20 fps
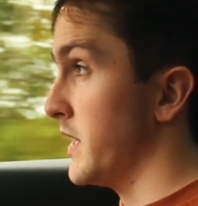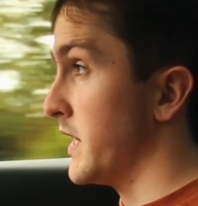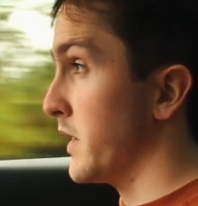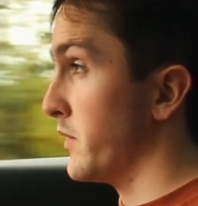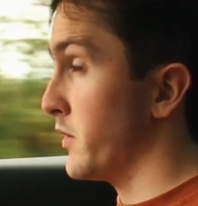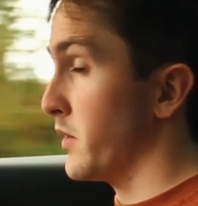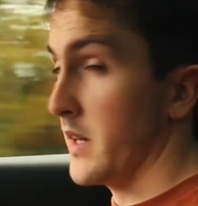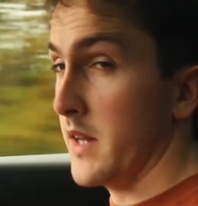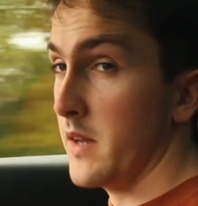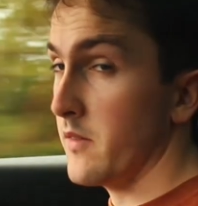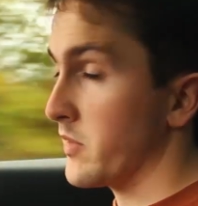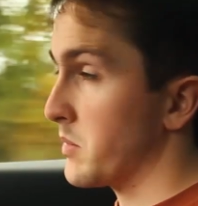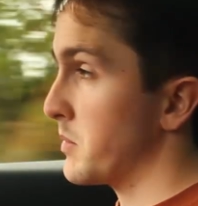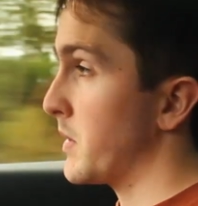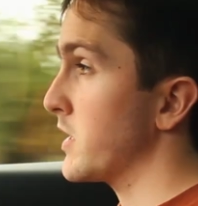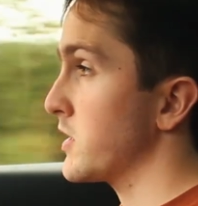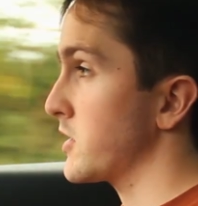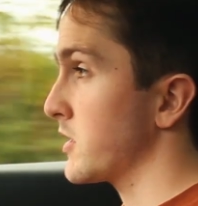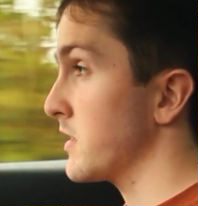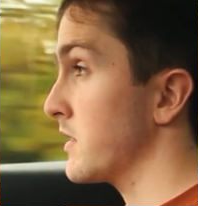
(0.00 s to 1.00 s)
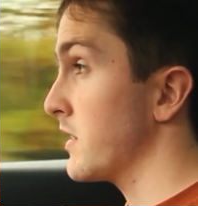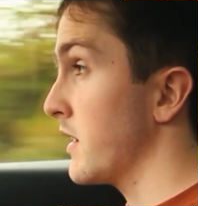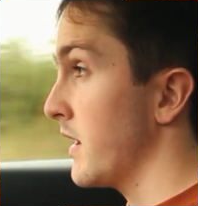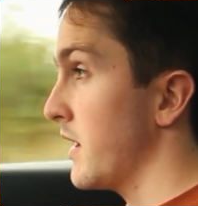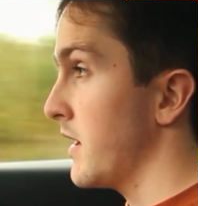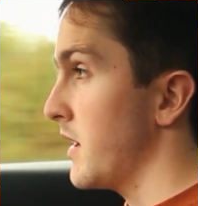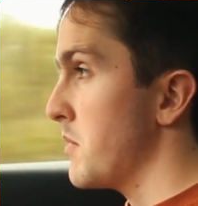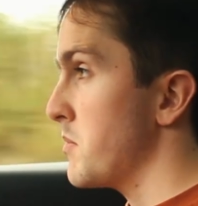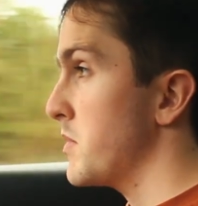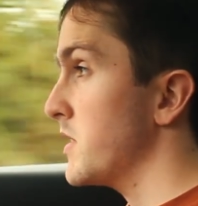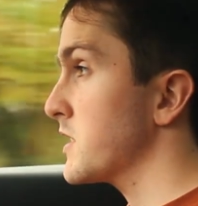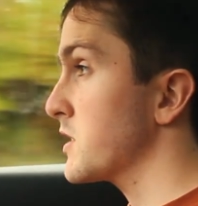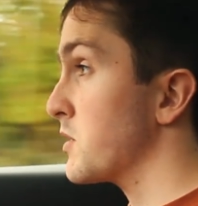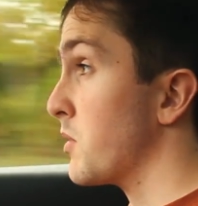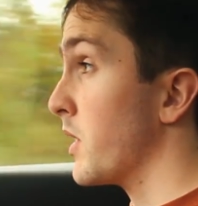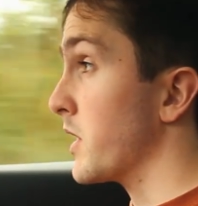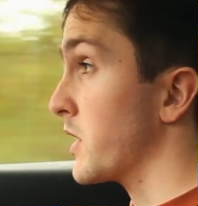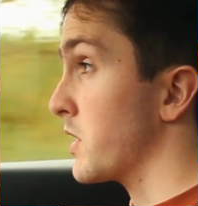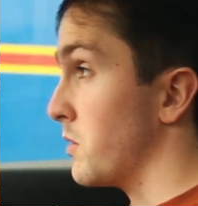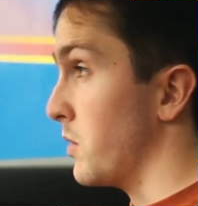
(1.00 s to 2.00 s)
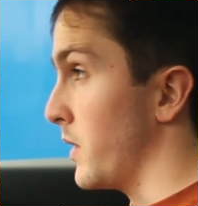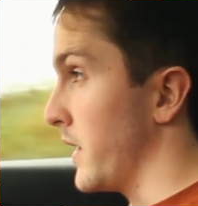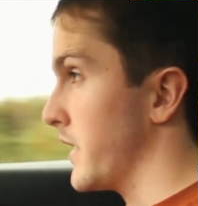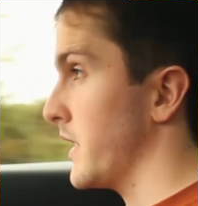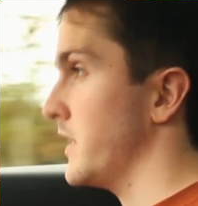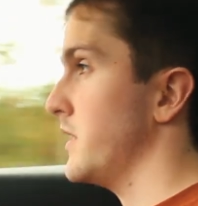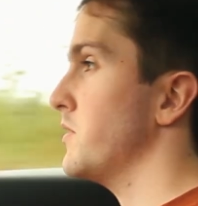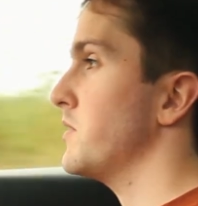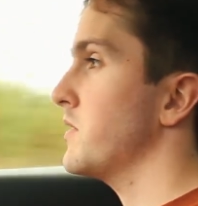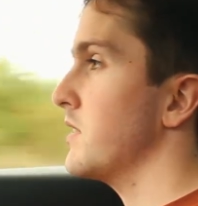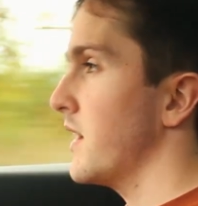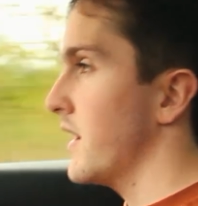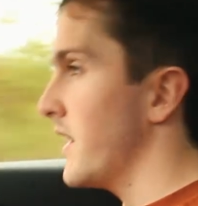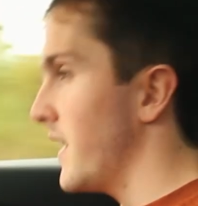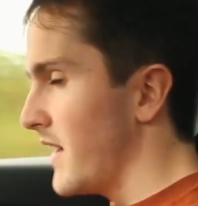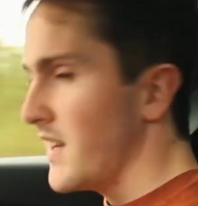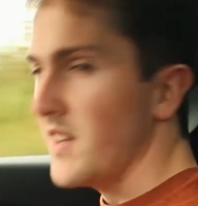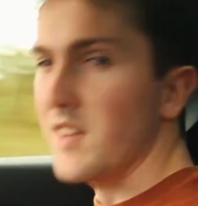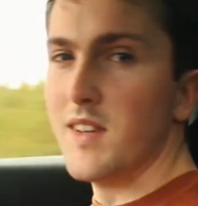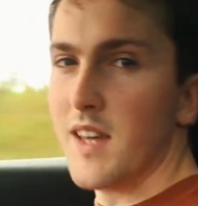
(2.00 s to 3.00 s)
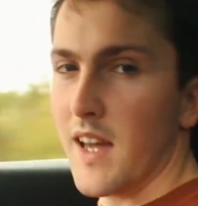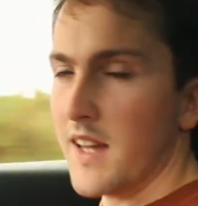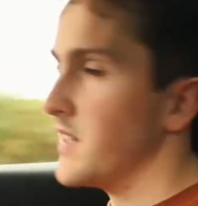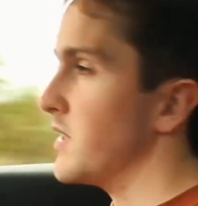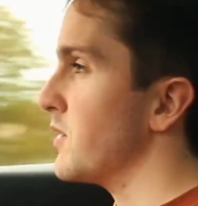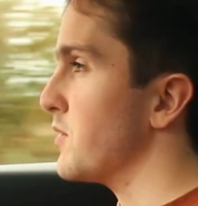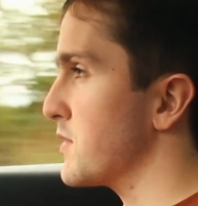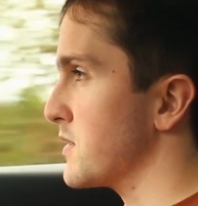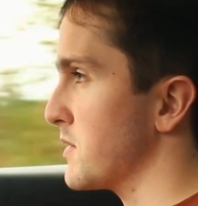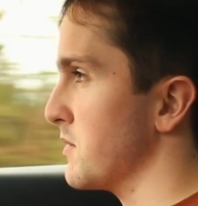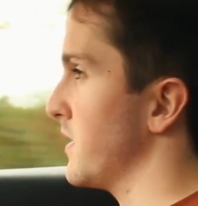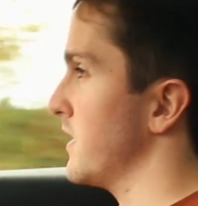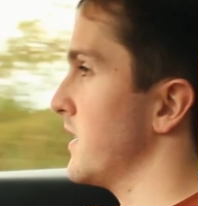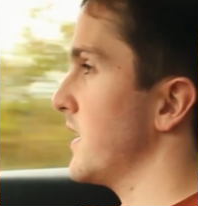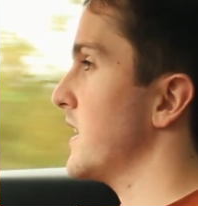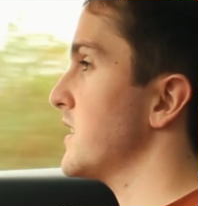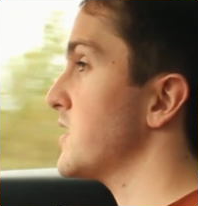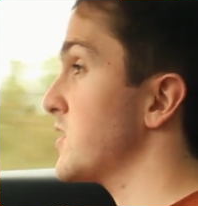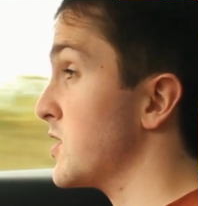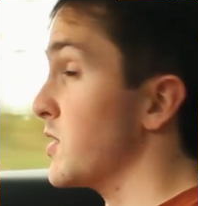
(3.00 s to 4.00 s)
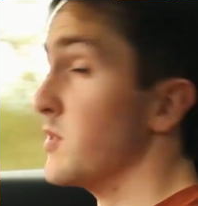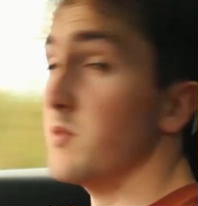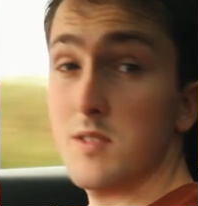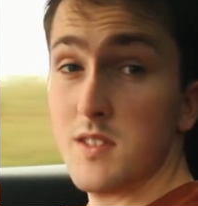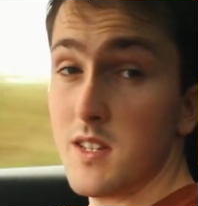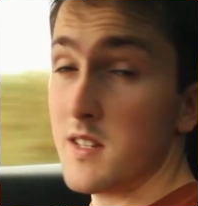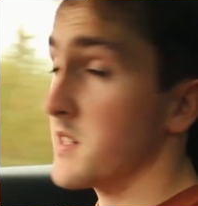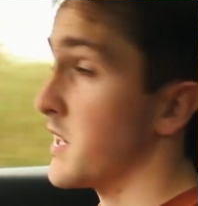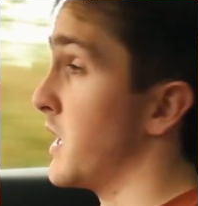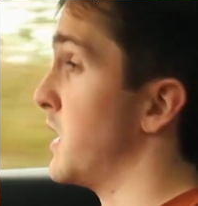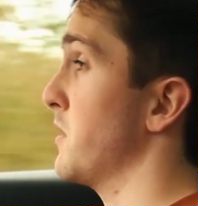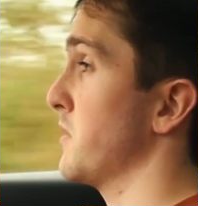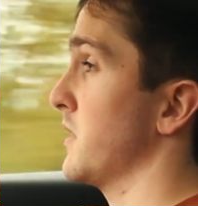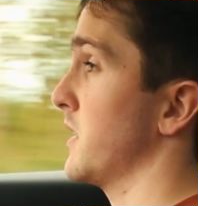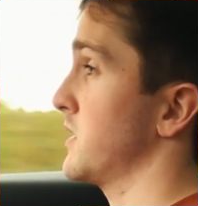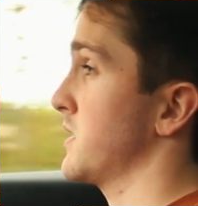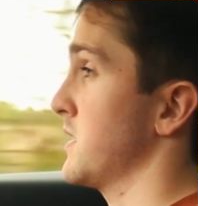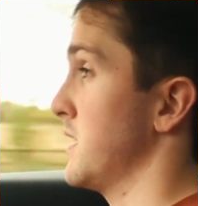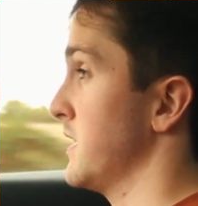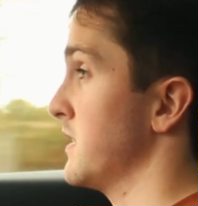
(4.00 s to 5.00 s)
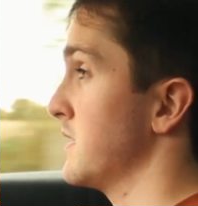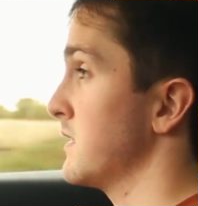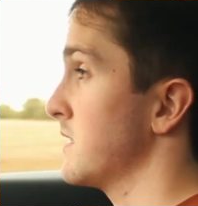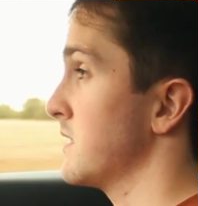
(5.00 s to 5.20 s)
give you any information, but it's quite quick and you get used to it. It suits this car actually.